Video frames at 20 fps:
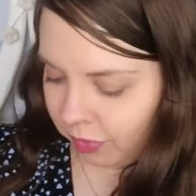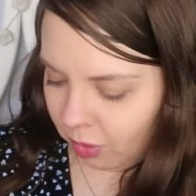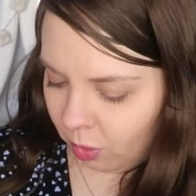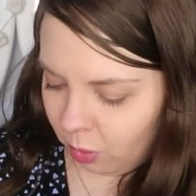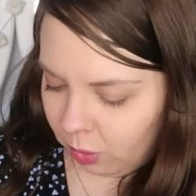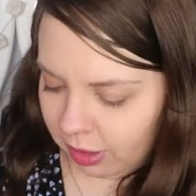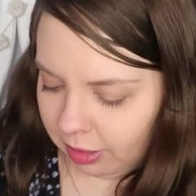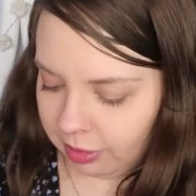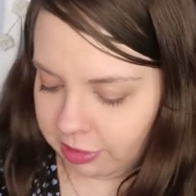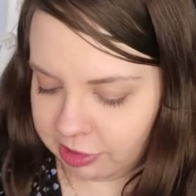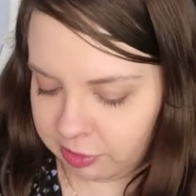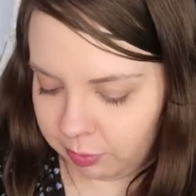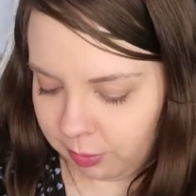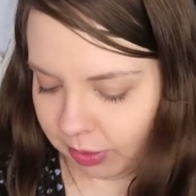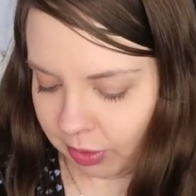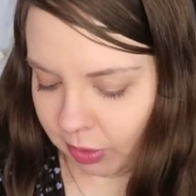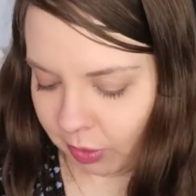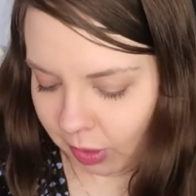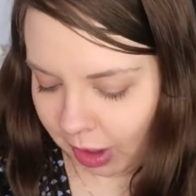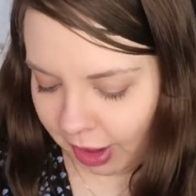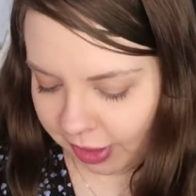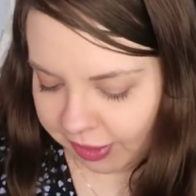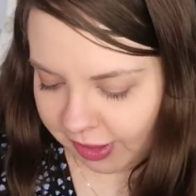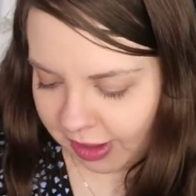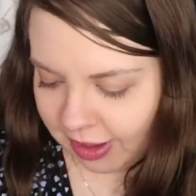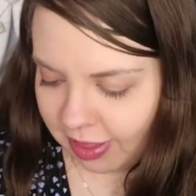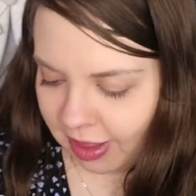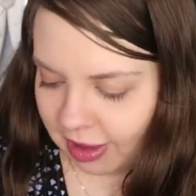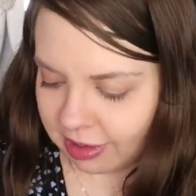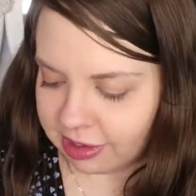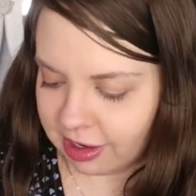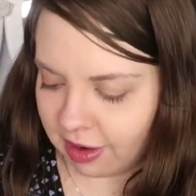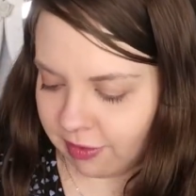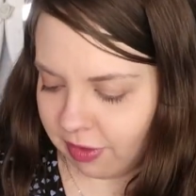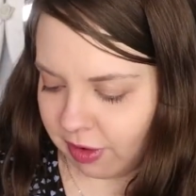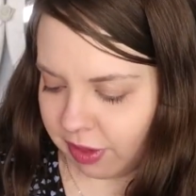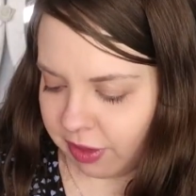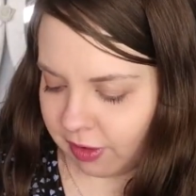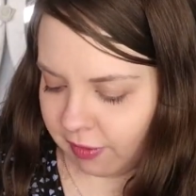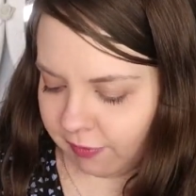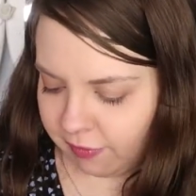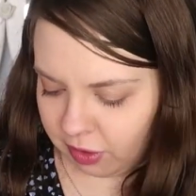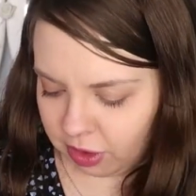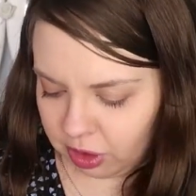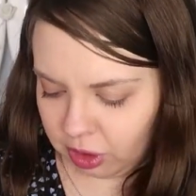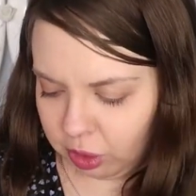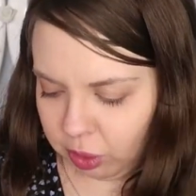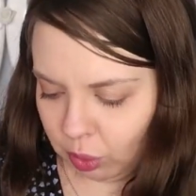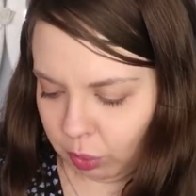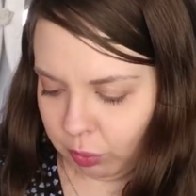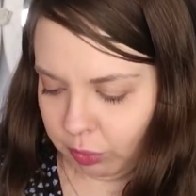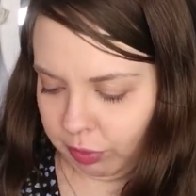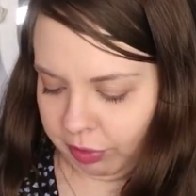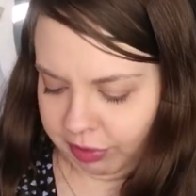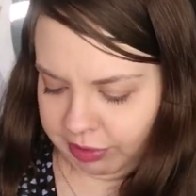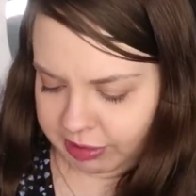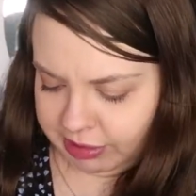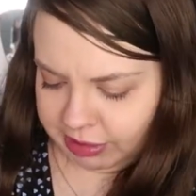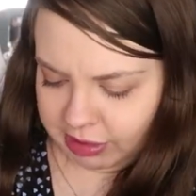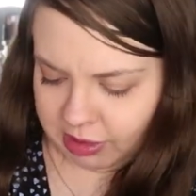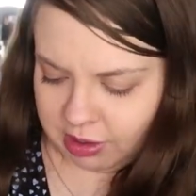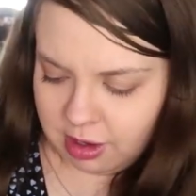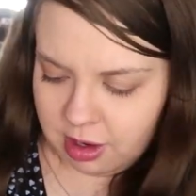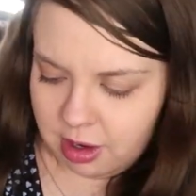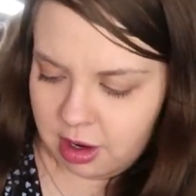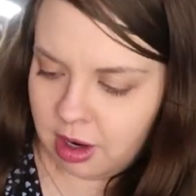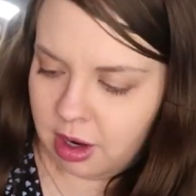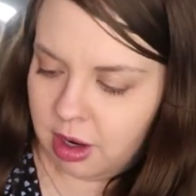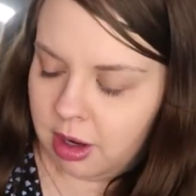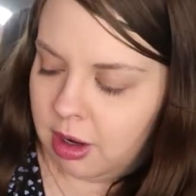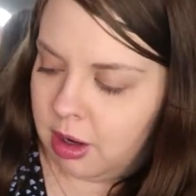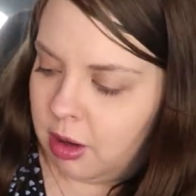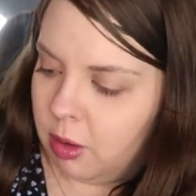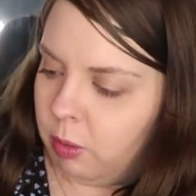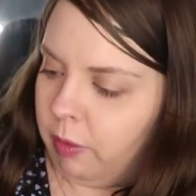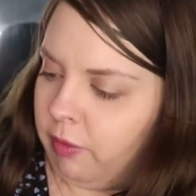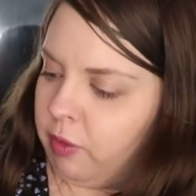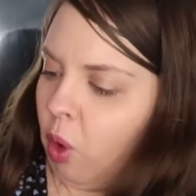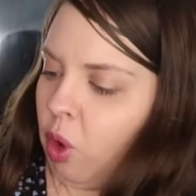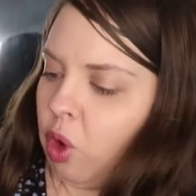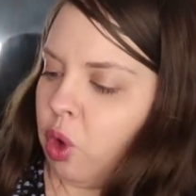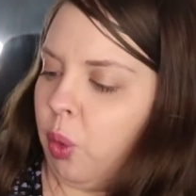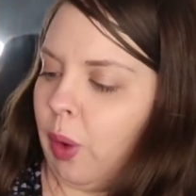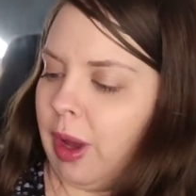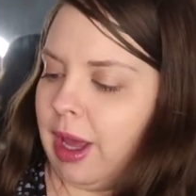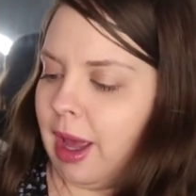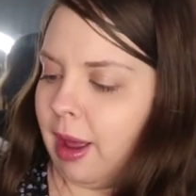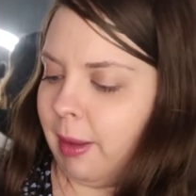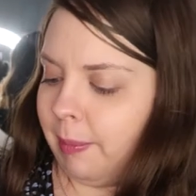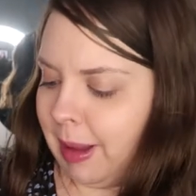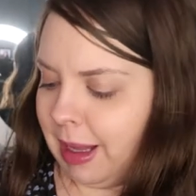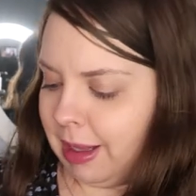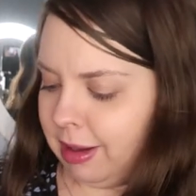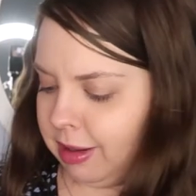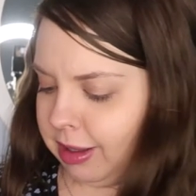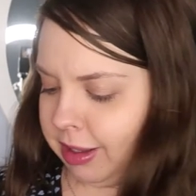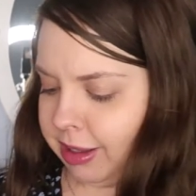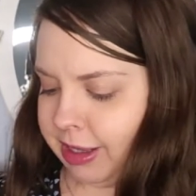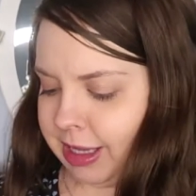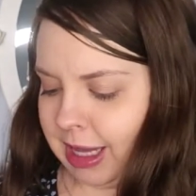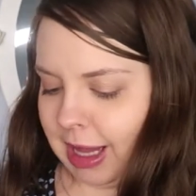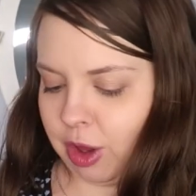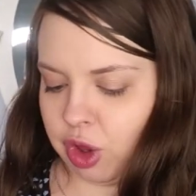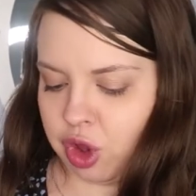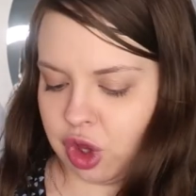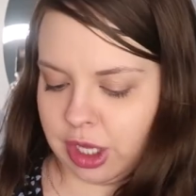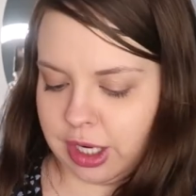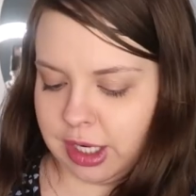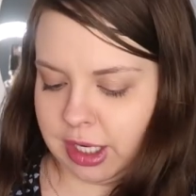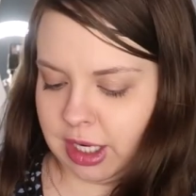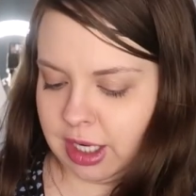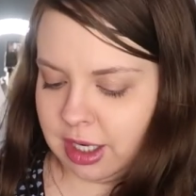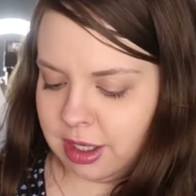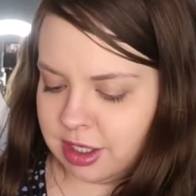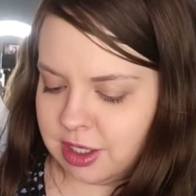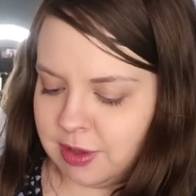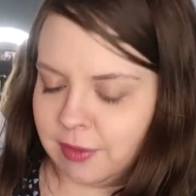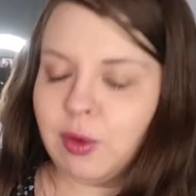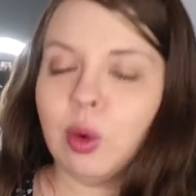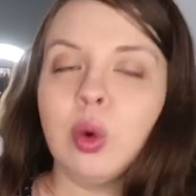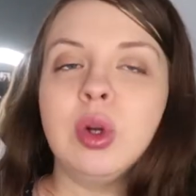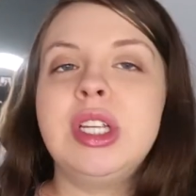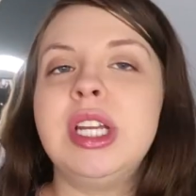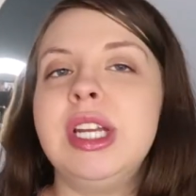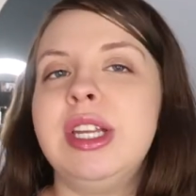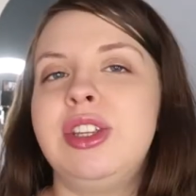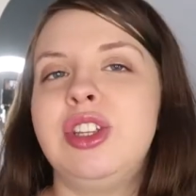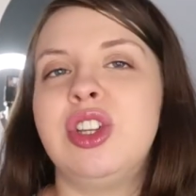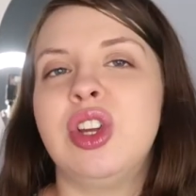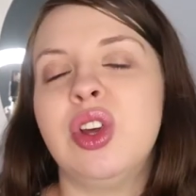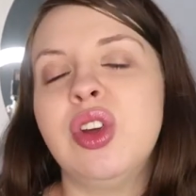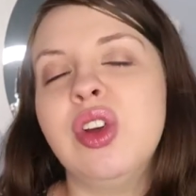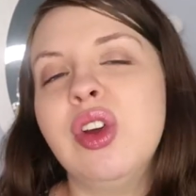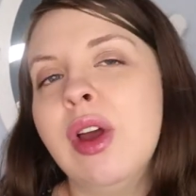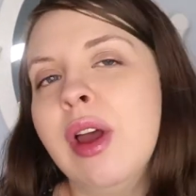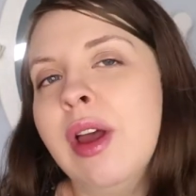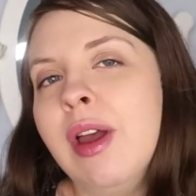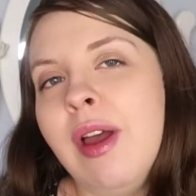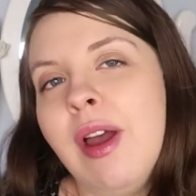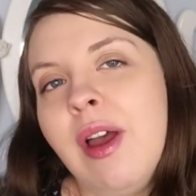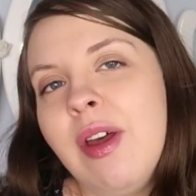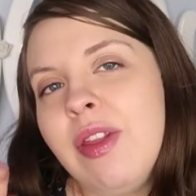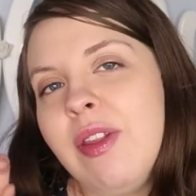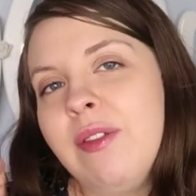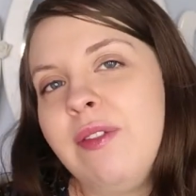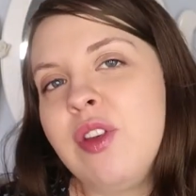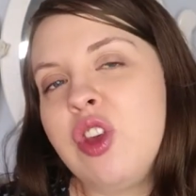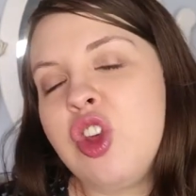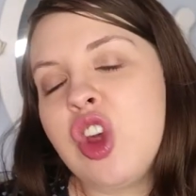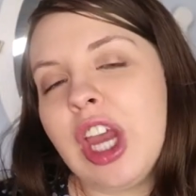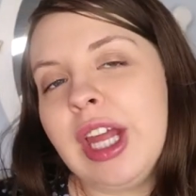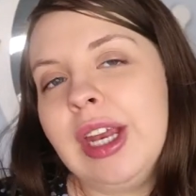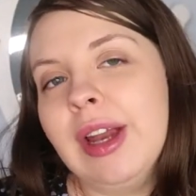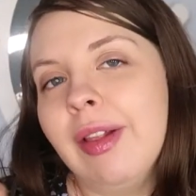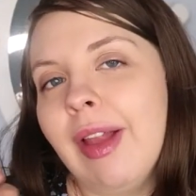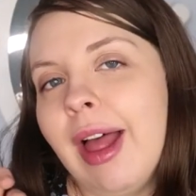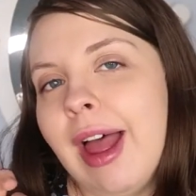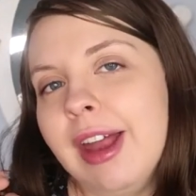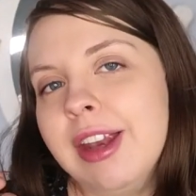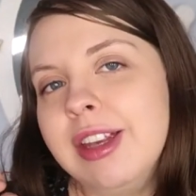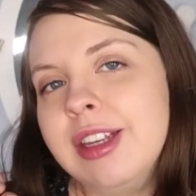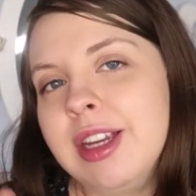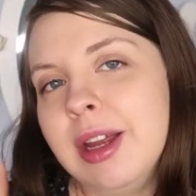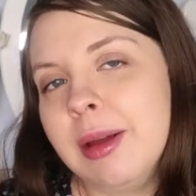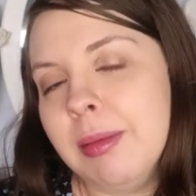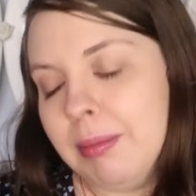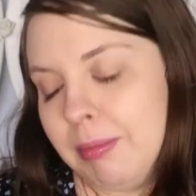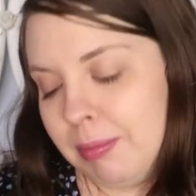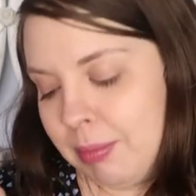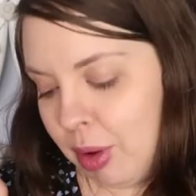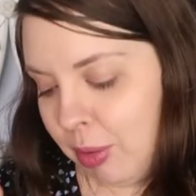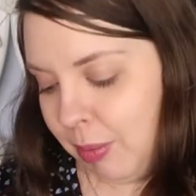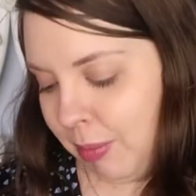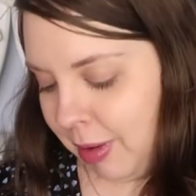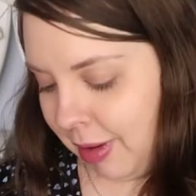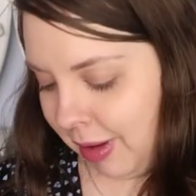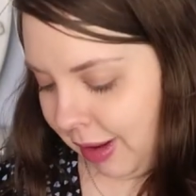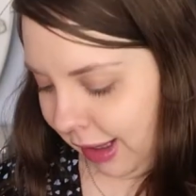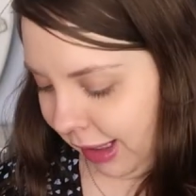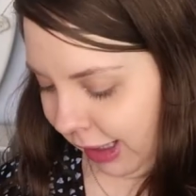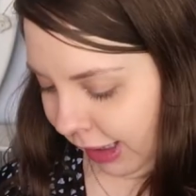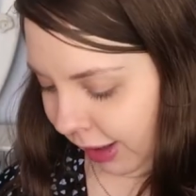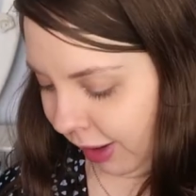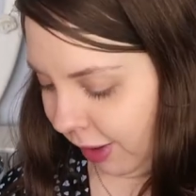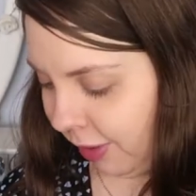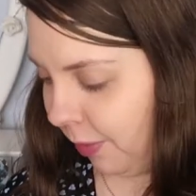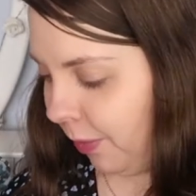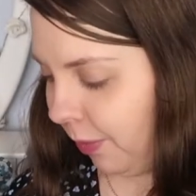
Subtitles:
What else have we got? I think that's everything for clothes. We've got quite a big section devoted to the vaginal and boob area,